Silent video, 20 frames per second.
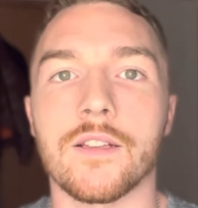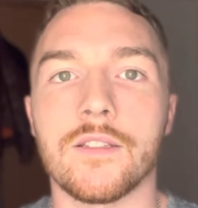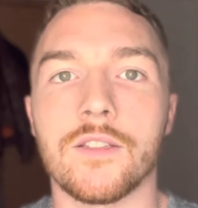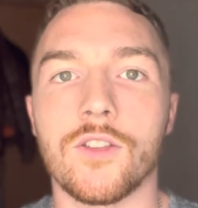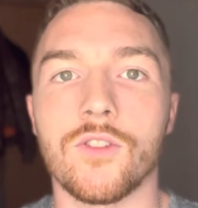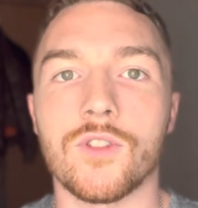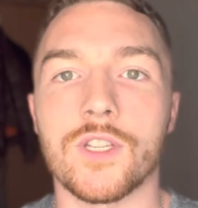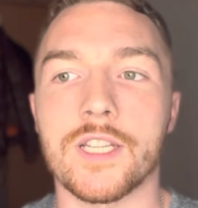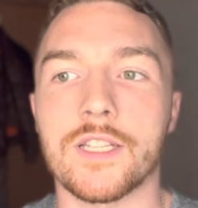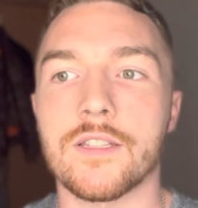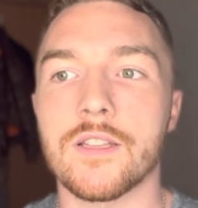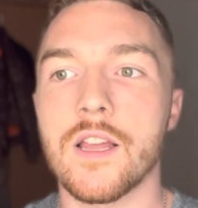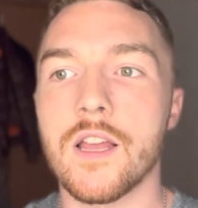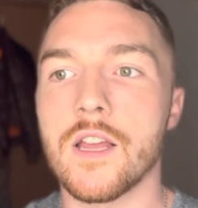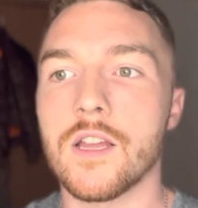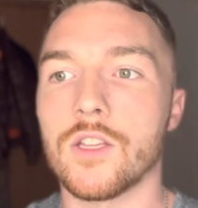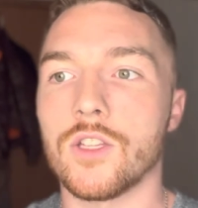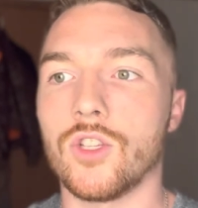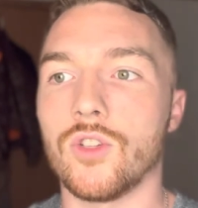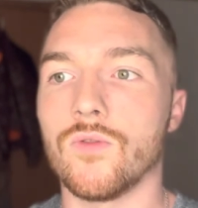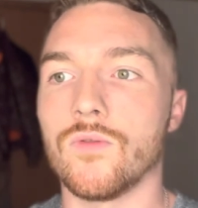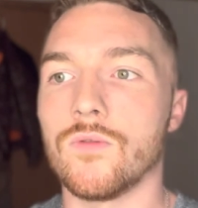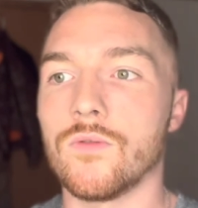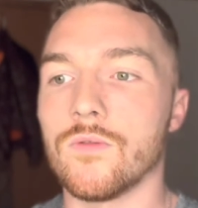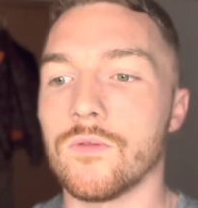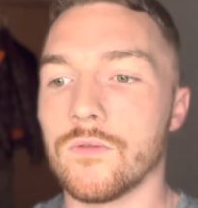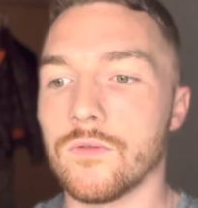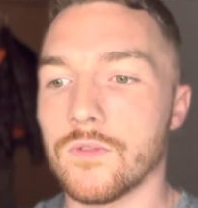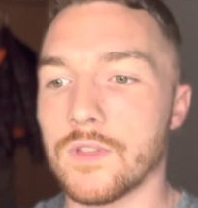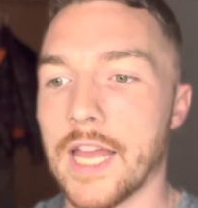You just, you,
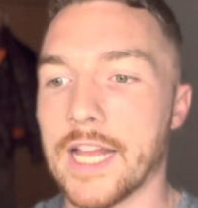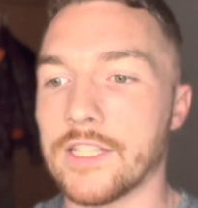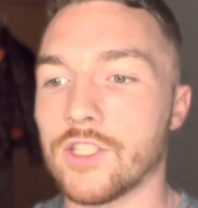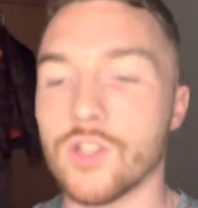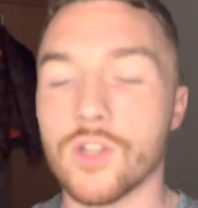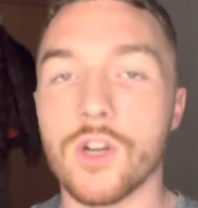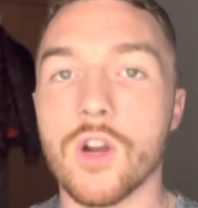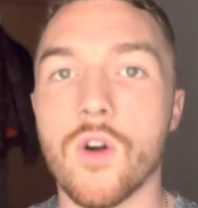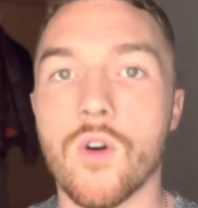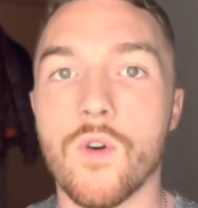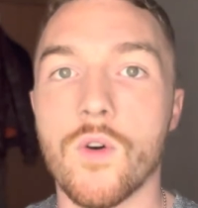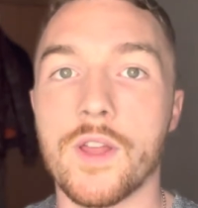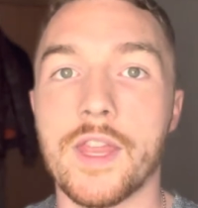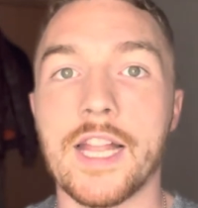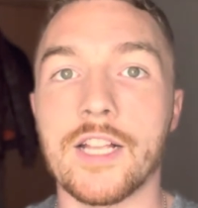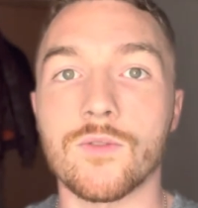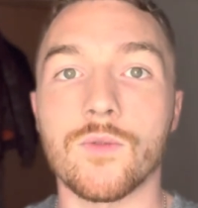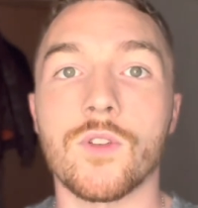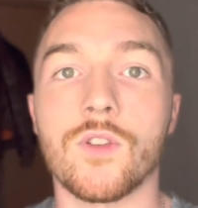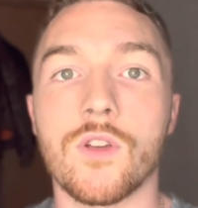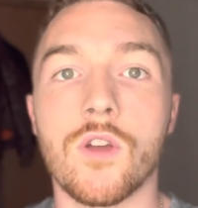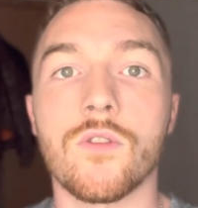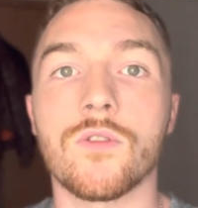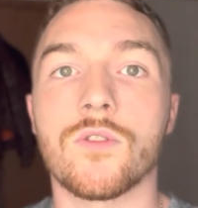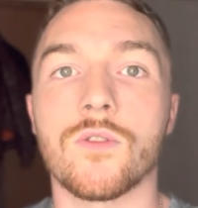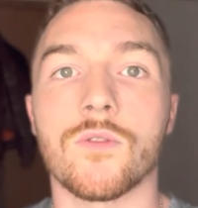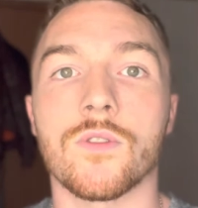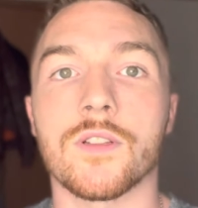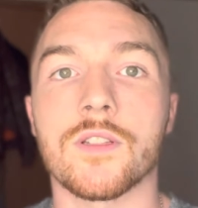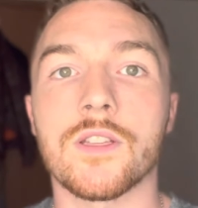that's your goal and that's what you go
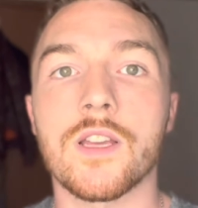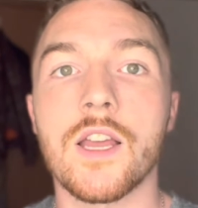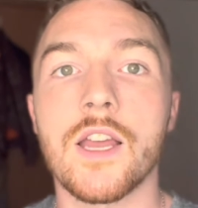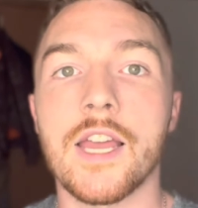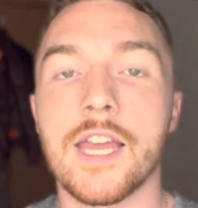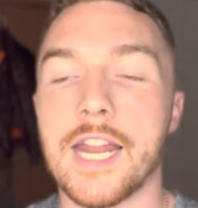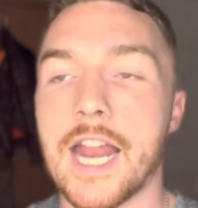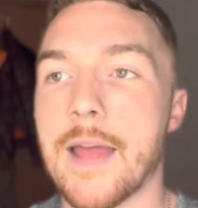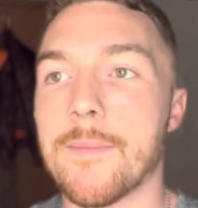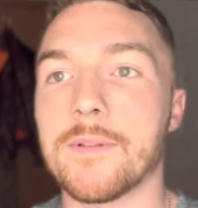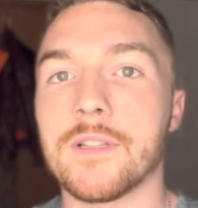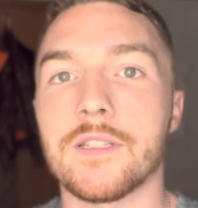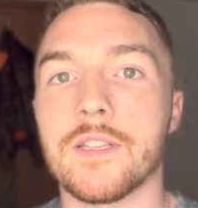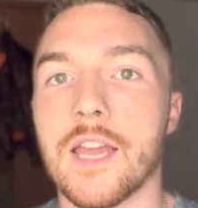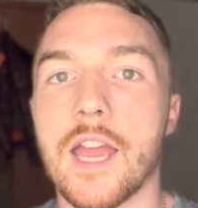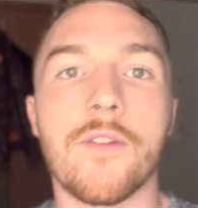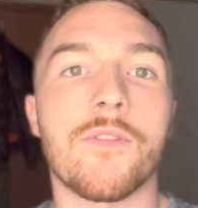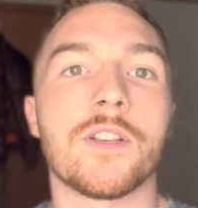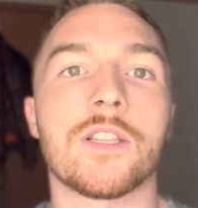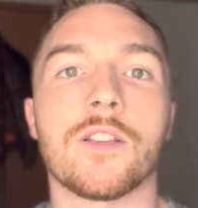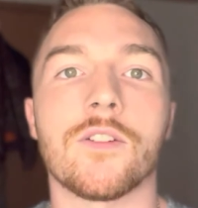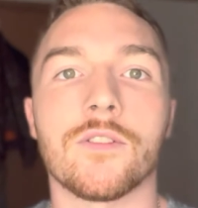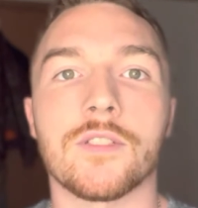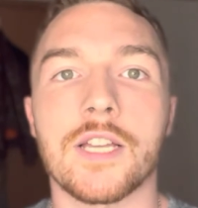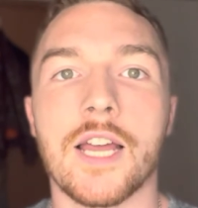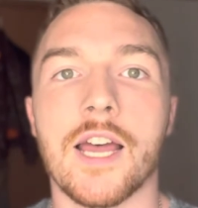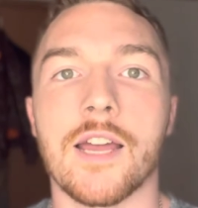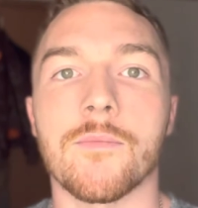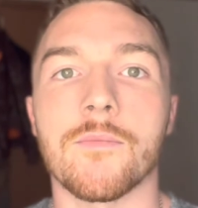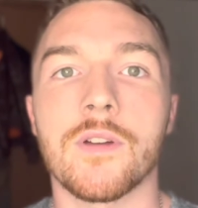towards. It happens every single
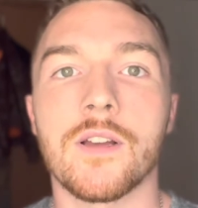time.